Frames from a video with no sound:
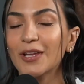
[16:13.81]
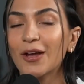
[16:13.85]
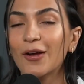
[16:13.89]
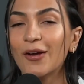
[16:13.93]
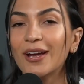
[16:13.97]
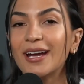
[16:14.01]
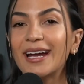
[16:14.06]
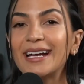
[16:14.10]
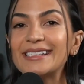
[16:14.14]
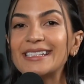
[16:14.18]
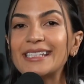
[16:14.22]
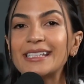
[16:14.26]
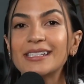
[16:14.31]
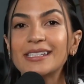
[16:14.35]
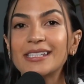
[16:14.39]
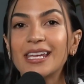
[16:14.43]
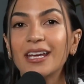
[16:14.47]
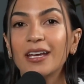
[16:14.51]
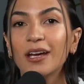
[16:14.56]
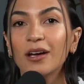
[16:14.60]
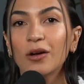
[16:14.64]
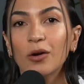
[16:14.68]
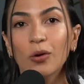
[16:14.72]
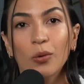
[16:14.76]
All right, guys, let's
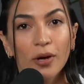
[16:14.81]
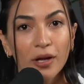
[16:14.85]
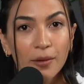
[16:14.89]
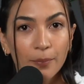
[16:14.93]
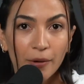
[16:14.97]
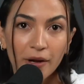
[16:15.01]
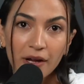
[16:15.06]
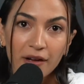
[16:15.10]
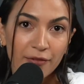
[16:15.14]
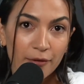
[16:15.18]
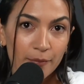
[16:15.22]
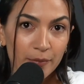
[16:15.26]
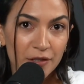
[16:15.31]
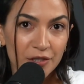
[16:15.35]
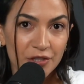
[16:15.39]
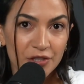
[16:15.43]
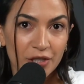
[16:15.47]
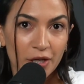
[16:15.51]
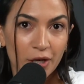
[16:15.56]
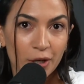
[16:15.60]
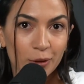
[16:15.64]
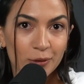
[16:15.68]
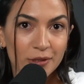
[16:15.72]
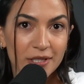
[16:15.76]
take a quick break from the
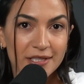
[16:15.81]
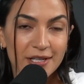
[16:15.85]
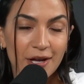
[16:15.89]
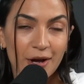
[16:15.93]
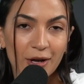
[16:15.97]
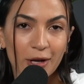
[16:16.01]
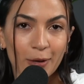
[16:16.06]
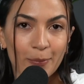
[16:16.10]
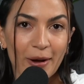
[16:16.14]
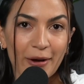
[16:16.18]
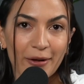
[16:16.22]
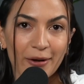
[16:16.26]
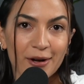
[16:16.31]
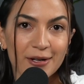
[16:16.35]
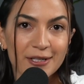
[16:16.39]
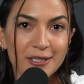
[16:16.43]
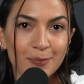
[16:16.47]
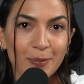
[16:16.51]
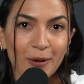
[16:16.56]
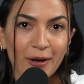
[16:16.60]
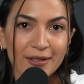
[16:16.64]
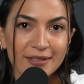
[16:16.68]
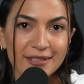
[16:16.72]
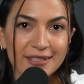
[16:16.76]
show to talk about our
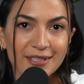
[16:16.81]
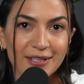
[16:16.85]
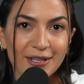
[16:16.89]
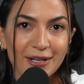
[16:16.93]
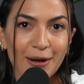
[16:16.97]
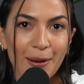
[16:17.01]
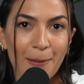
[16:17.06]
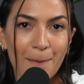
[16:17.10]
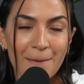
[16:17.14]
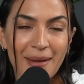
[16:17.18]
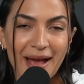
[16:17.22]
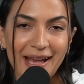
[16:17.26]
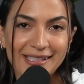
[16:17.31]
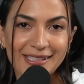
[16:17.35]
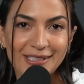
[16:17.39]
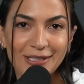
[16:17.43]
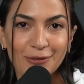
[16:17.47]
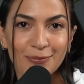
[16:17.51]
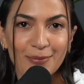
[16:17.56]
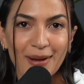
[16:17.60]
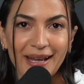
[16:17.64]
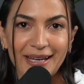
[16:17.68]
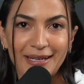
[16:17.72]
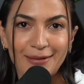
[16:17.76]
sponsor,
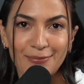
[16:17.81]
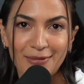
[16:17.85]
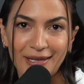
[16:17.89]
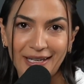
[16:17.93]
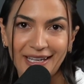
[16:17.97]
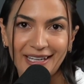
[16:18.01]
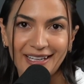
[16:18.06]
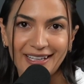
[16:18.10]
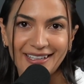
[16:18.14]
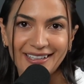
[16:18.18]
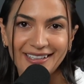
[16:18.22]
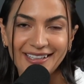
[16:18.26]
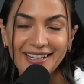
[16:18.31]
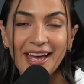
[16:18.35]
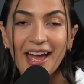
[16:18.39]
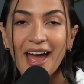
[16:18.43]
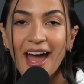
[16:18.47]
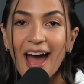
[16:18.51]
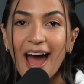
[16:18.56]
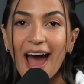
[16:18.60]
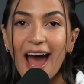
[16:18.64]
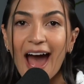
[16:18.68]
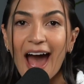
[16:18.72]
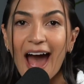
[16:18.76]
Mastermind Media.
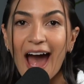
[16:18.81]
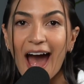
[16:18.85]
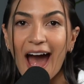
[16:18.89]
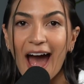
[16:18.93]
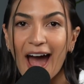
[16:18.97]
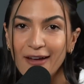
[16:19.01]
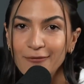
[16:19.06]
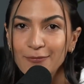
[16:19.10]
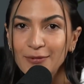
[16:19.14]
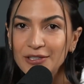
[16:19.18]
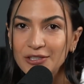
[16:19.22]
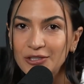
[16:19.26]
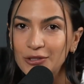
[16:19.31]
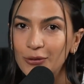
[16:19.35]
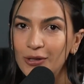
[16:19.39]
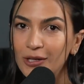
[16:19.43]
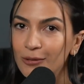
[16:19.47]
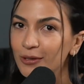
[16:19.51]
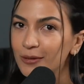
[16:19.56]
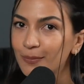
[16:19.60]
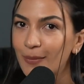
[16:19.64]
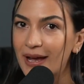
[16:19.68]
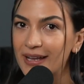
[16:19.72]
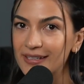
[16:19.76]
I've been
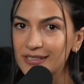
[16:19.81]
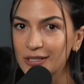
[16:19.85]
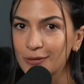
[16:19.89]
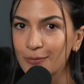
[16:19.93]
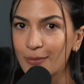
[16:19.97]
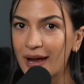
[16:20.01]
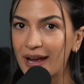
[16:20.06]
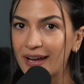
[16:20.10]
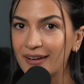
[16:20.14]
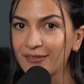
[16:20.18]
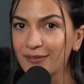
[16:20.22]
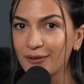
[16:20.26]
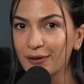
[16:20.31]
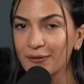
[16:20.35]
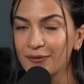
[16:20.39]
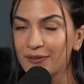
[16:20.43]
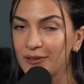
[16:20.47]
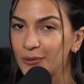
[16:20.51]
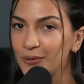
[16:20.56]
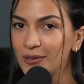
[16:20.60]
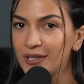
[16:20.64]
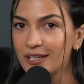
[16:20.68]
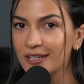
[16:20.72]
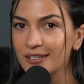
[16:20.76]
shooting with Mastermind for a
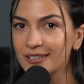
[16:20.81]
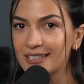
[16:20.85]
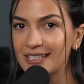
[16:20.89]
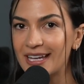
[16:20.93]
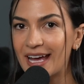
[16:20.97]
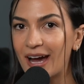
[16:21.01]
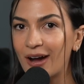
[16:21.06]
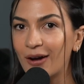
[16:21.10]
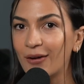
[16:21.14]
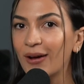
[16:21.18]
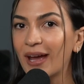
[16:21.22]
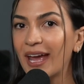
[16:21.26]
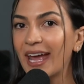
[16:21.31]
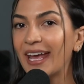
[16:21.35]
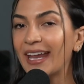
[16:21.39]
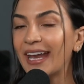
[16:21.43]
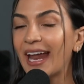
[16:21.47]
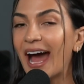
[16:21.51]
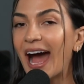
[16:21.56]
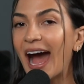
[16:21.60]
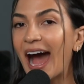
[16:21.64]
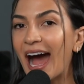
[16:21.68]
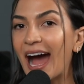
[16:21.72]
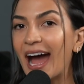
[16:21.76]
few years now,
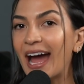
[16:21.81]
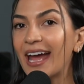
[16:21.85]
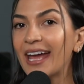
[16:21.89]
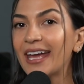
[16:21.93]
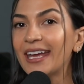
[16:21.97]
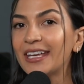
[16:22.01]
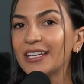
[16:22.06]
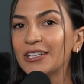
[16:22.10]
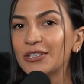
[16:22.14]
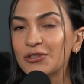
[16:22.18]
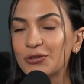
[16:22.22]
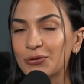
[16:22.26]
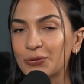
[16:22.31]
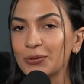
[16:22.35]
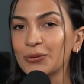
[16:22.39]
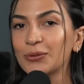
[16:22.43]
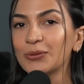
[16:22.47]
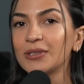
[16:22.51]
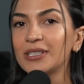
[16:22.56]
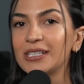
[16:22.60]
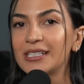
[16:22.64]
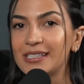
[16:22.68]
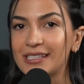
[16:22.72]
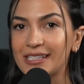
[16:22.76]
and I can
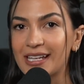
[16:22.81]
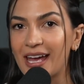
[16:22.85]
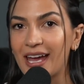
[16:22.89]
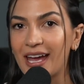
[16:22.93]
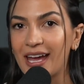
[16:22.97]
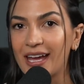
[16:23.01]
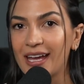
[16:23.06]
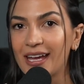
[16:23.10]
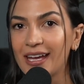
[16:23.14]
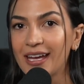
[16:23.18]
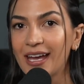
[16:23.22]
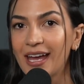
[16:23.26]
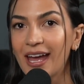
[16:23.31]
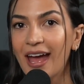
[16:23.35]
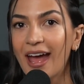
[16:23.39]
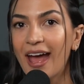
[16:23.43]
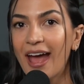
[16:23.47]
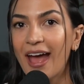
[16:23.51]
truly say